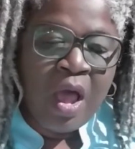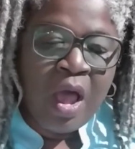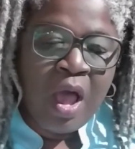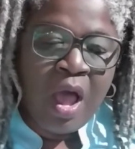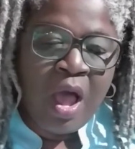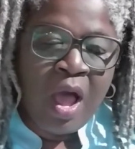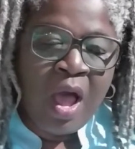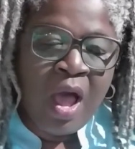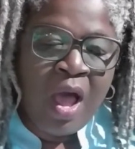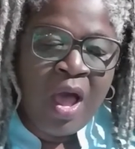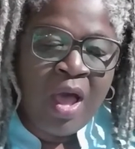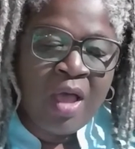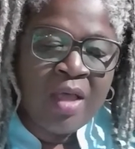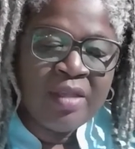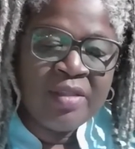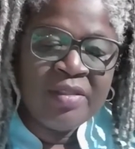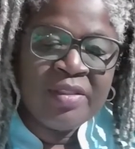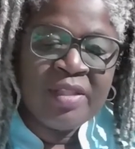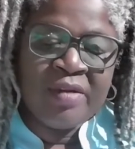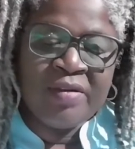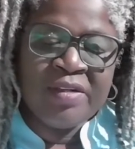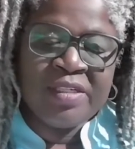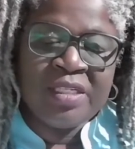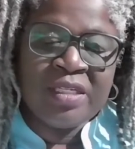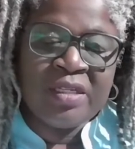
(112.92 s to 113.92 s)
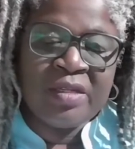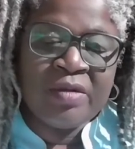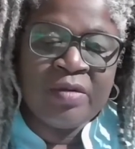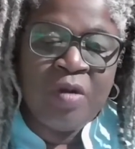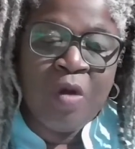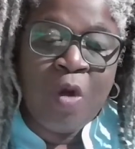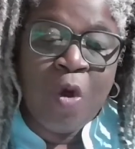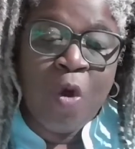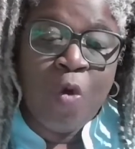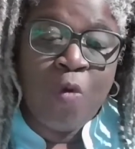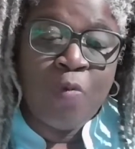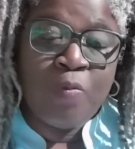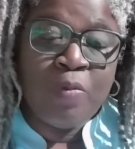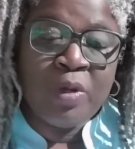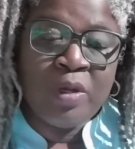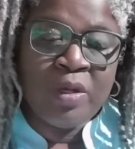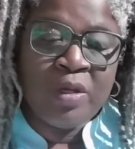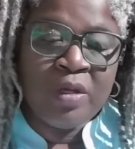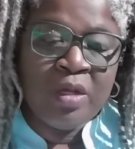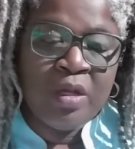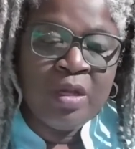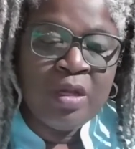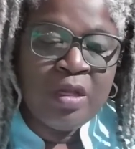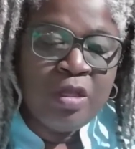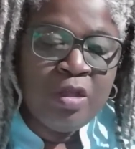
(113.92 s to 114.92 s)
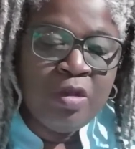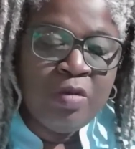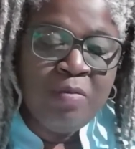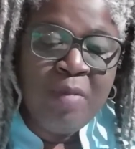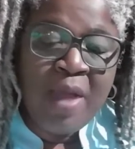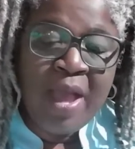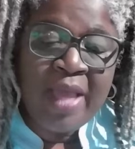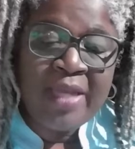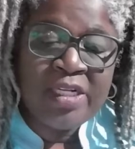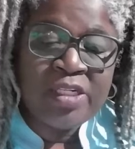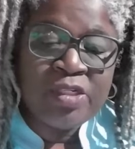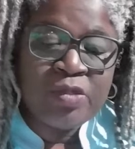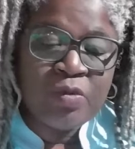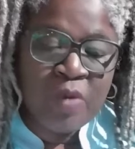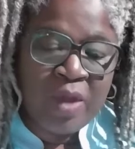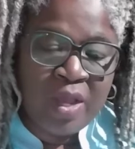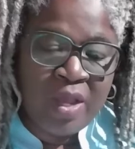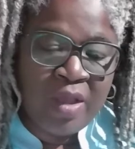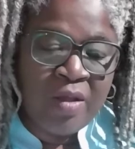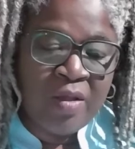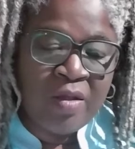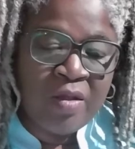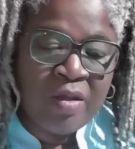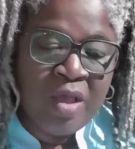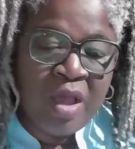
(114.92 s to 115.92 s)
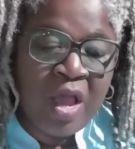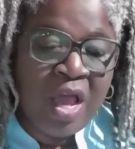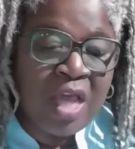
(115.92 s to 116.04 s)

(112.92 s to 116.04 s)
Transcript: Ah, there is little hope. You might as well,